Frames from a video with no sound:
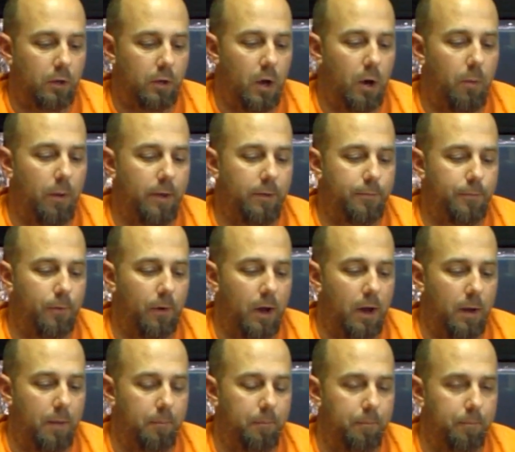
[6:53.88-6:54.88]
going
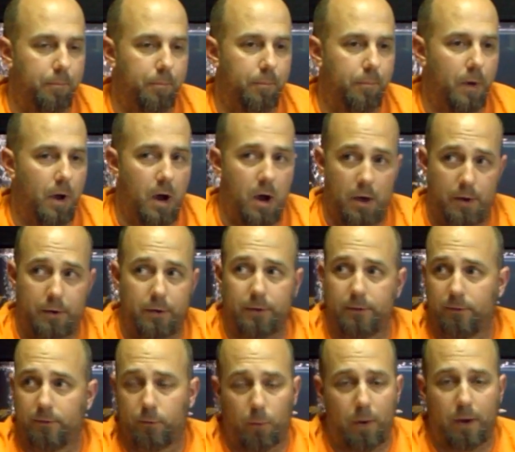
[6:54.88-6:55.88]
from
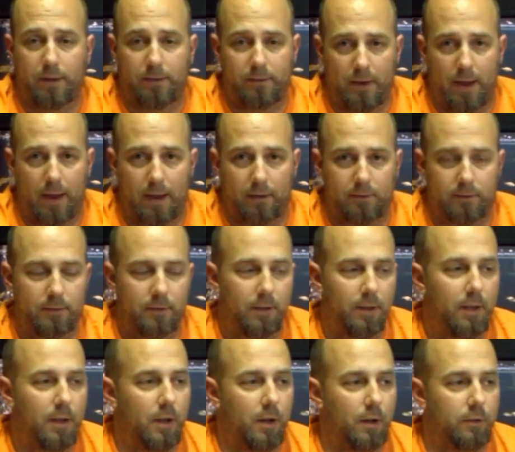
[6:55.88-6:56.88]
120 tanks
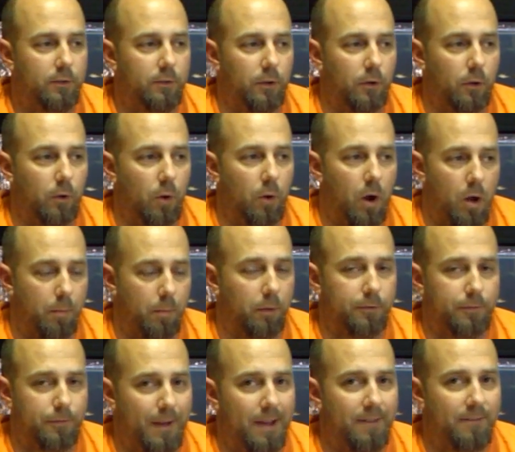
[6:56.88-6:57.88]
to
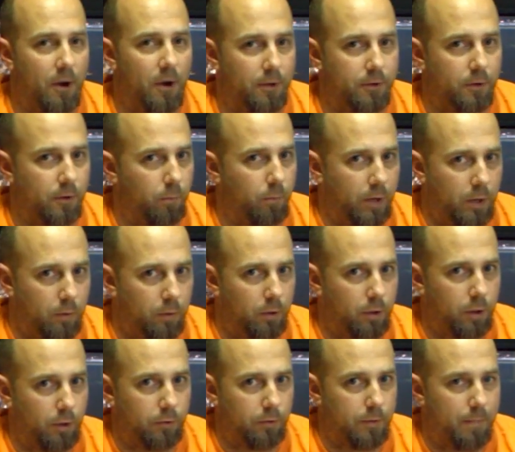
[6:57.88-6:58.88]
almost 500 when you
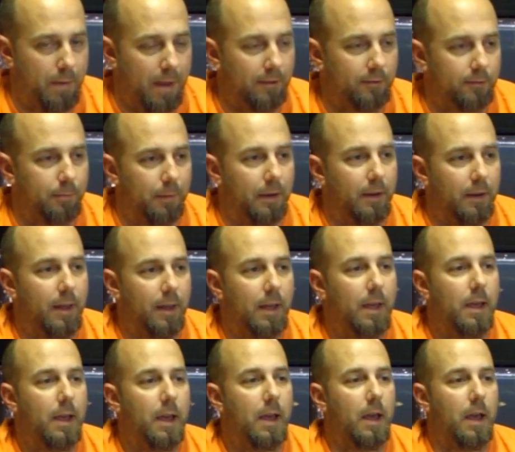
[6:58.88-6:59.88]
include the basement.
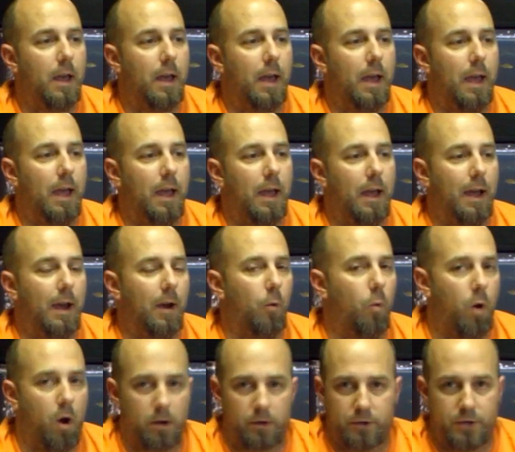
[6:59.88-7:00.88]

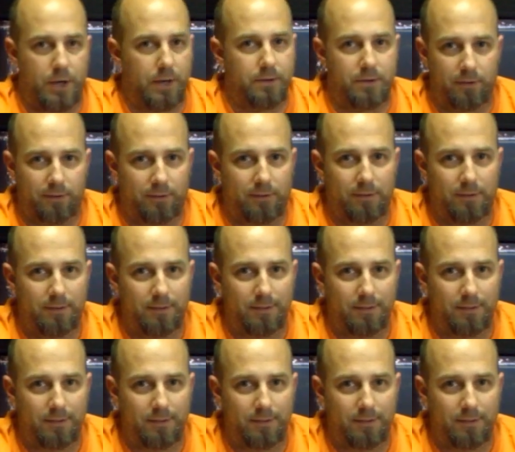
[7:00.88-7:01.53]
Water changes